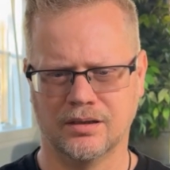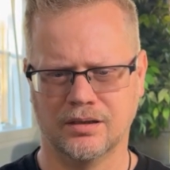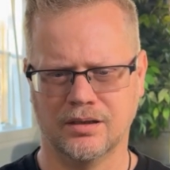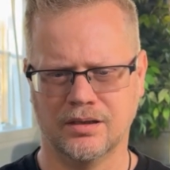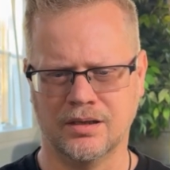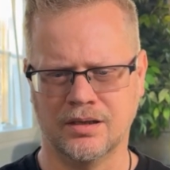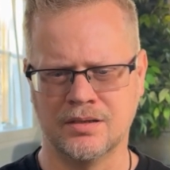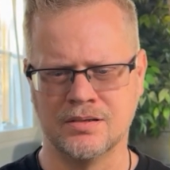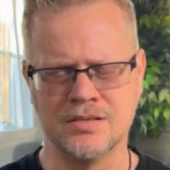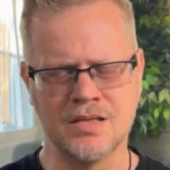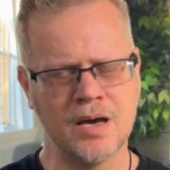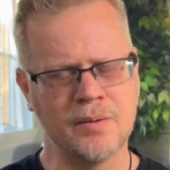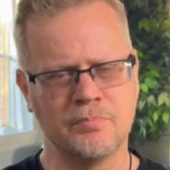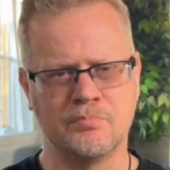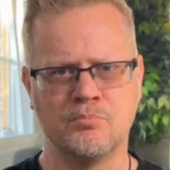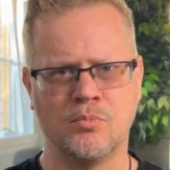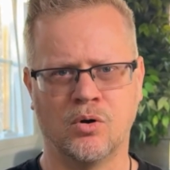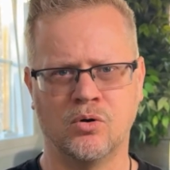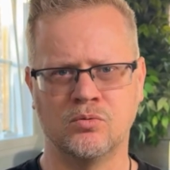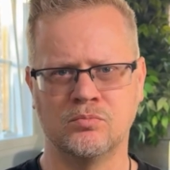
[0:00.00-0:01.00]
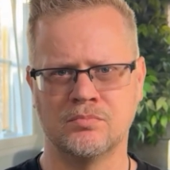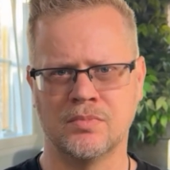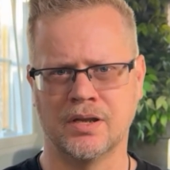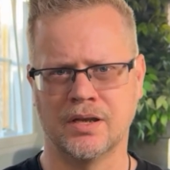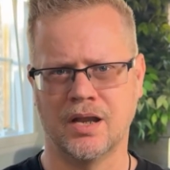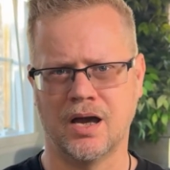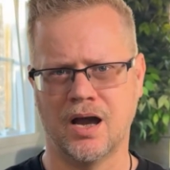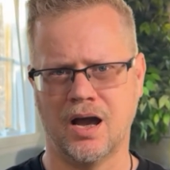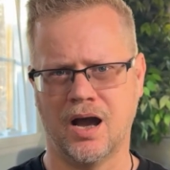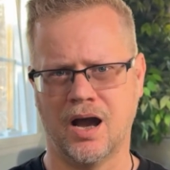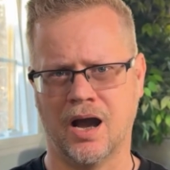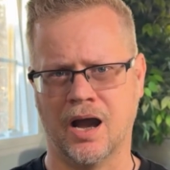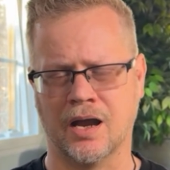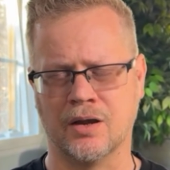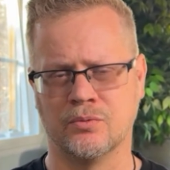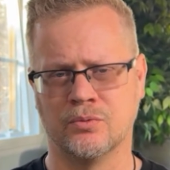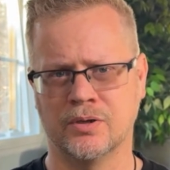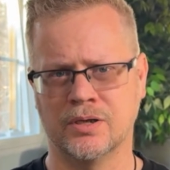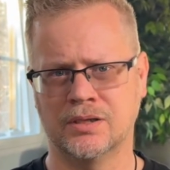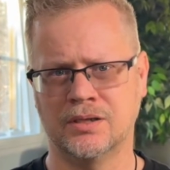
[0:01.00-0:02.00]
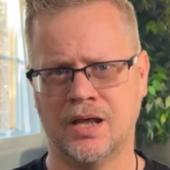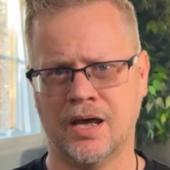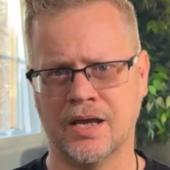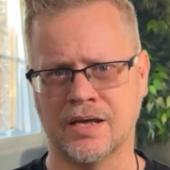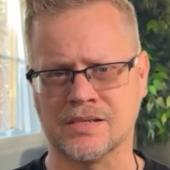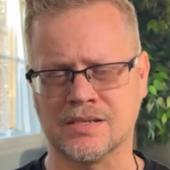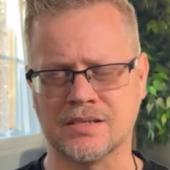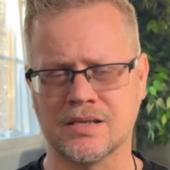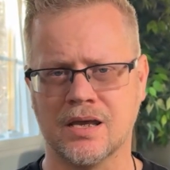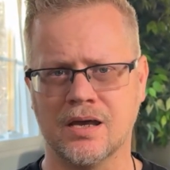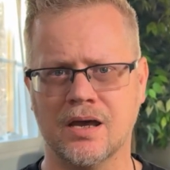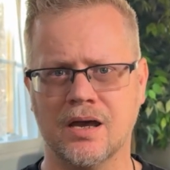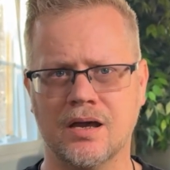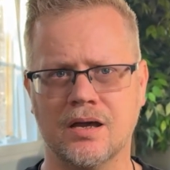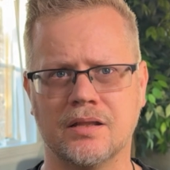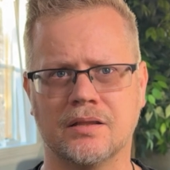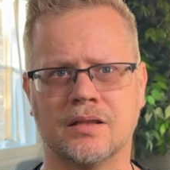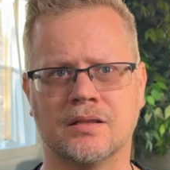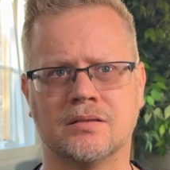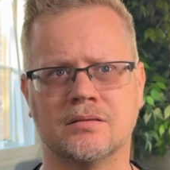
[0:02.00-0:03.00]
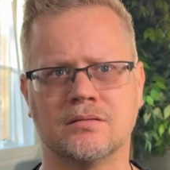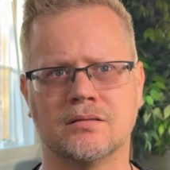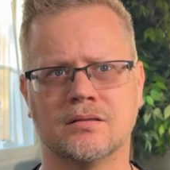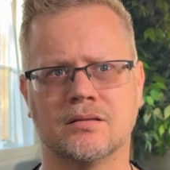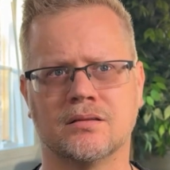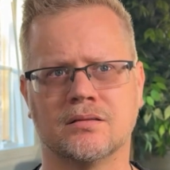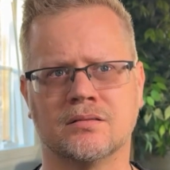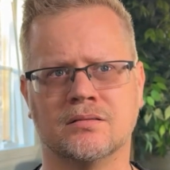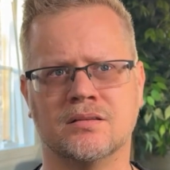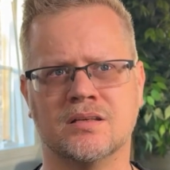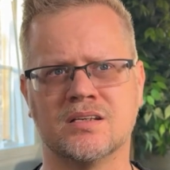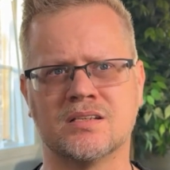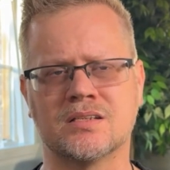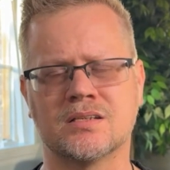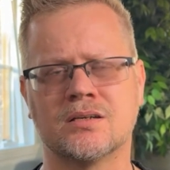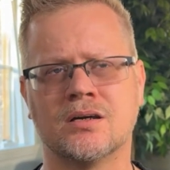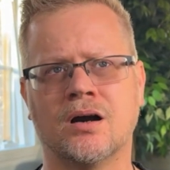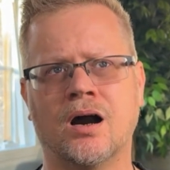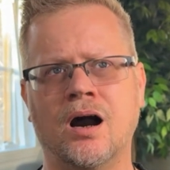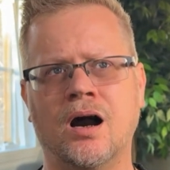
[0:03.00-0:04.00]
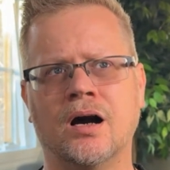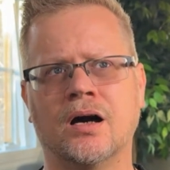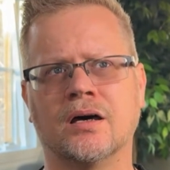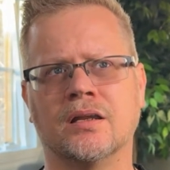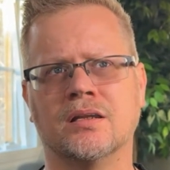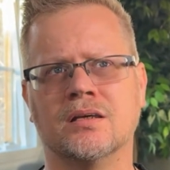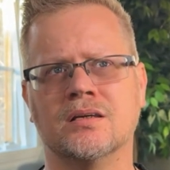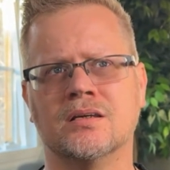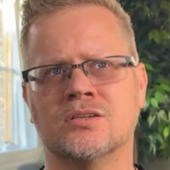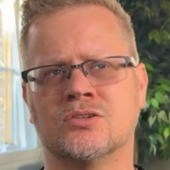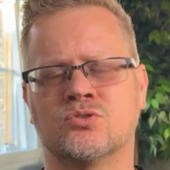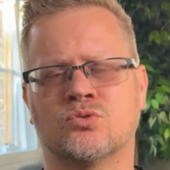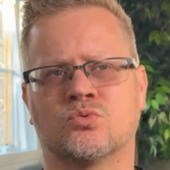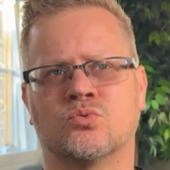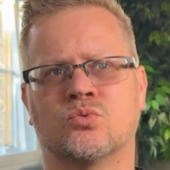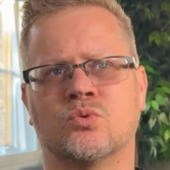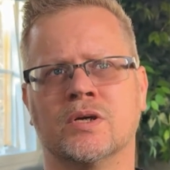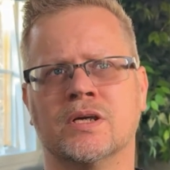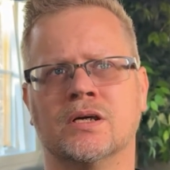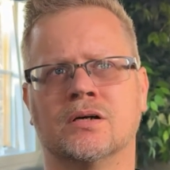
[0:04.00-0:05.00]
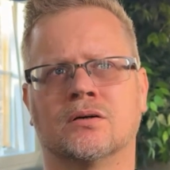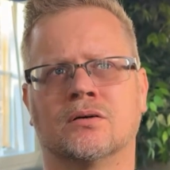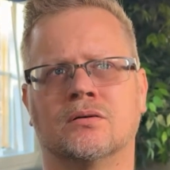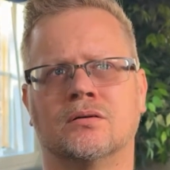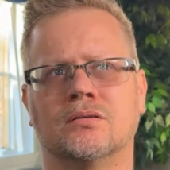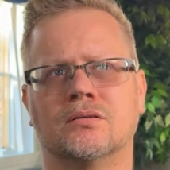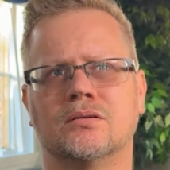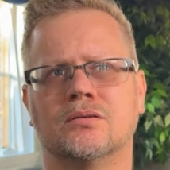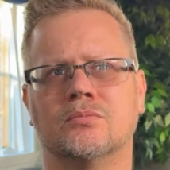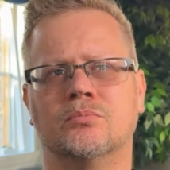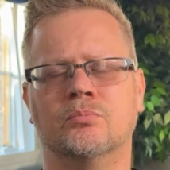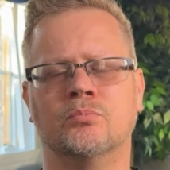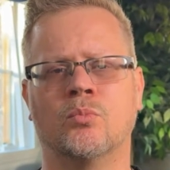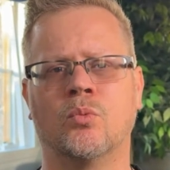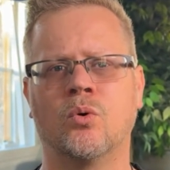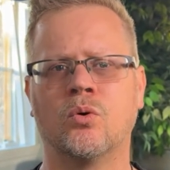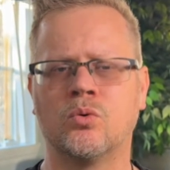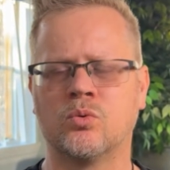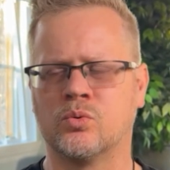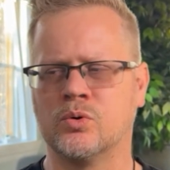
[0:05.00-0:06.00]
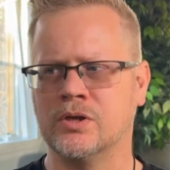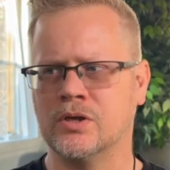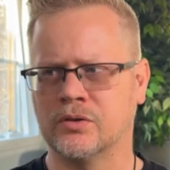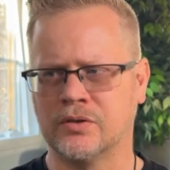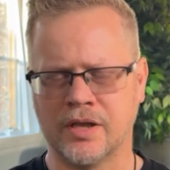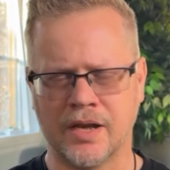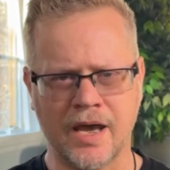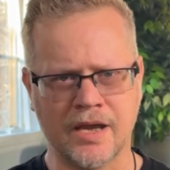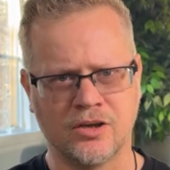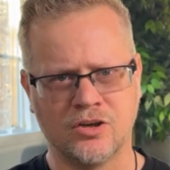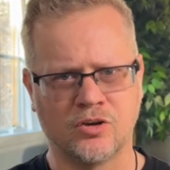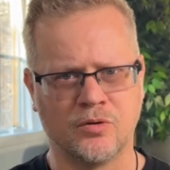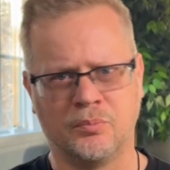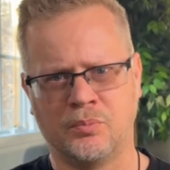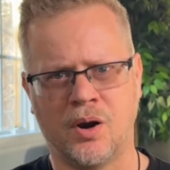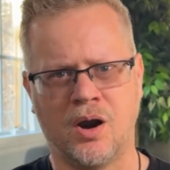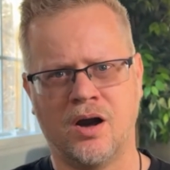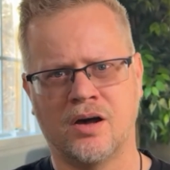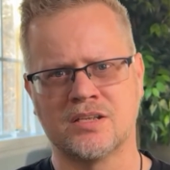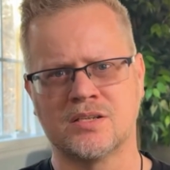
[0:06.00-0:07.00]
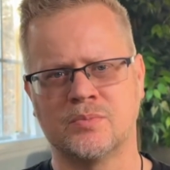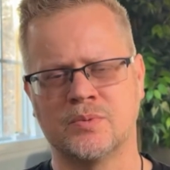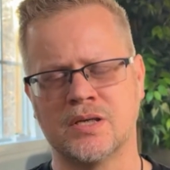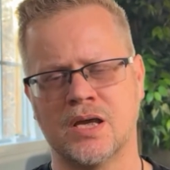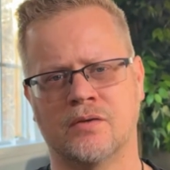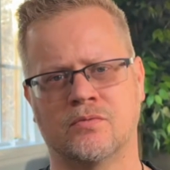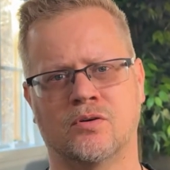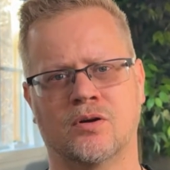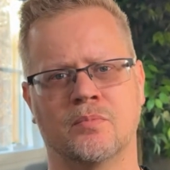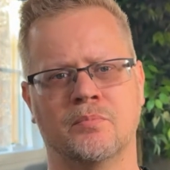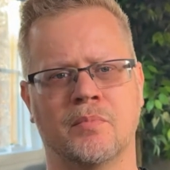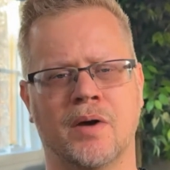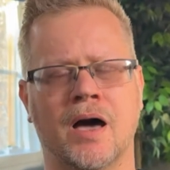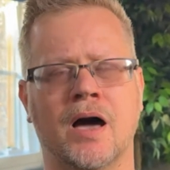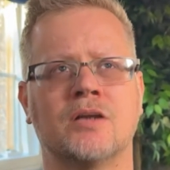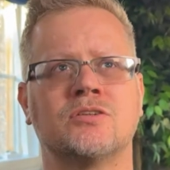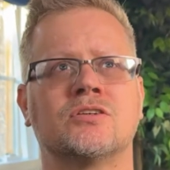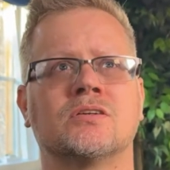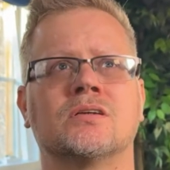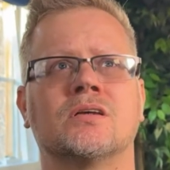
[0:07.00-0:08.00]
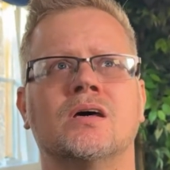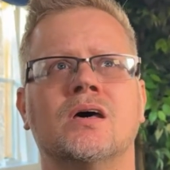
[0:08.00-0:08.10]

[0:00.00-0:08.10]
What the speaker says: In that moment, I realized that this God is real, more real than I could have possibly ever imagined.